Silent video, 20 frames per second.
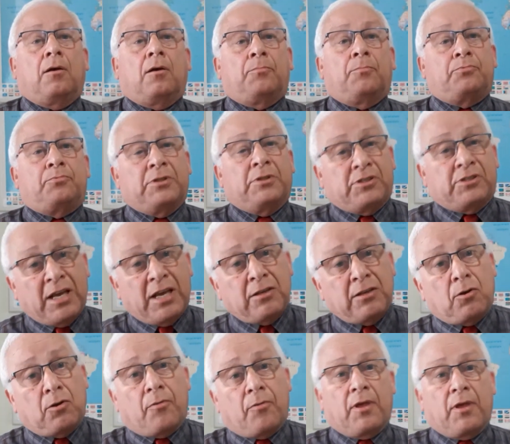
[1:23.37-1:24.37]

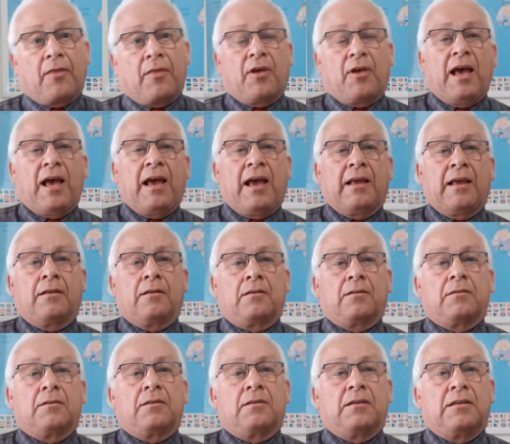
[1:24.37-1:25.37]
Present, on the other hand,
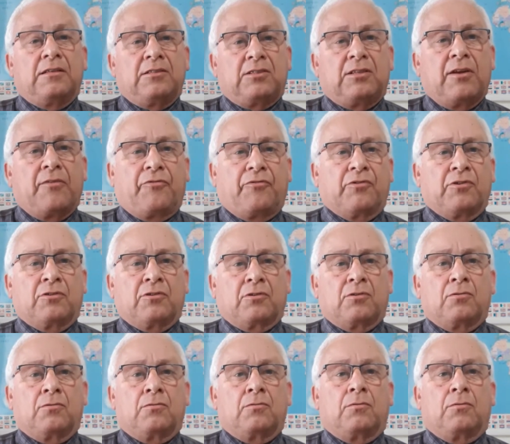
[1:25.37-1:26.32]
is different.